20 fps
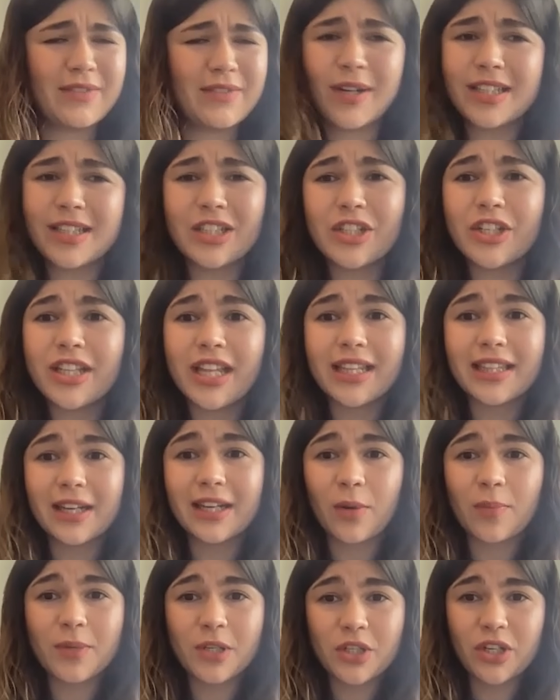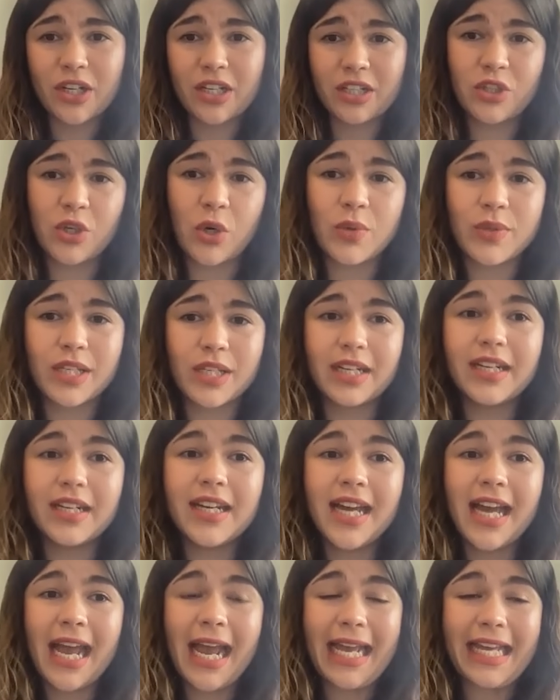strategy that the Commission has chosen
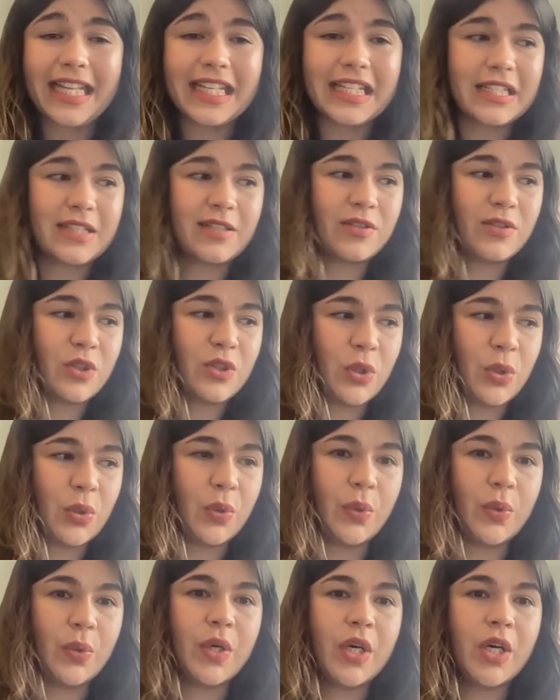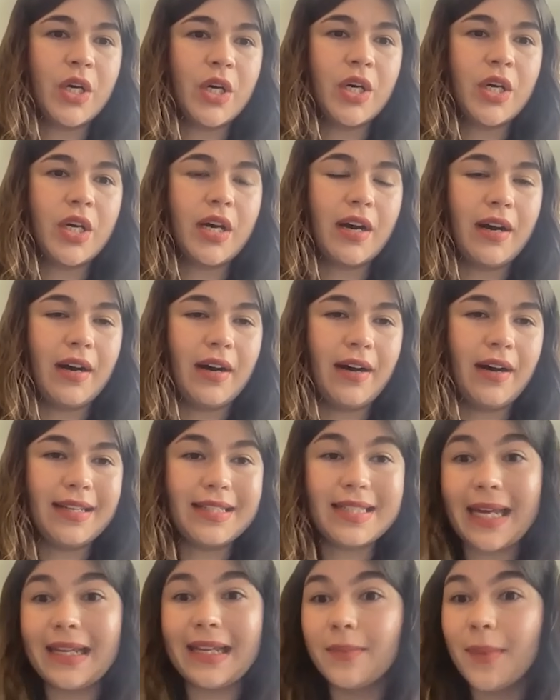is to uh,
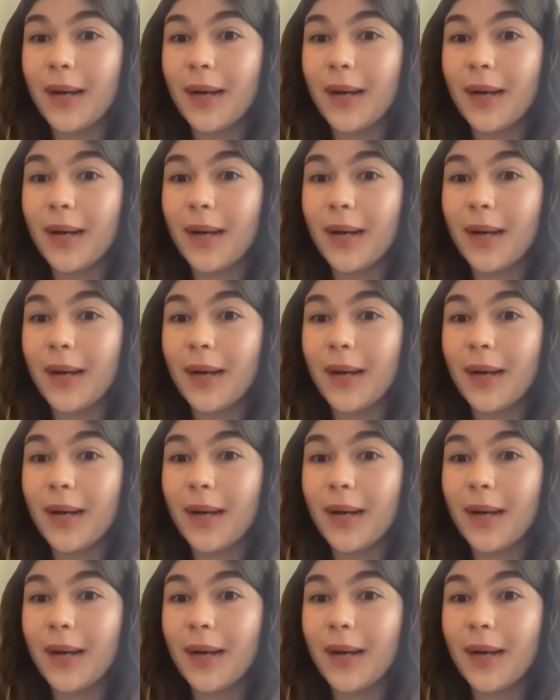scale